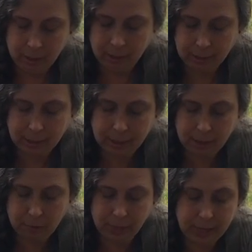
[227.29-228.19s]

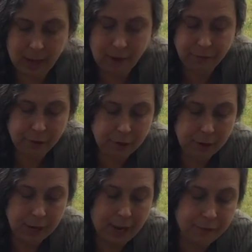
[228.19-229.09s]
So we cover,
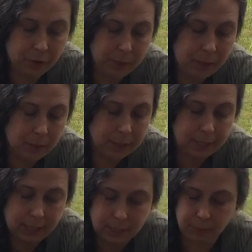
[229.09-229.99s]
after we do our seeds,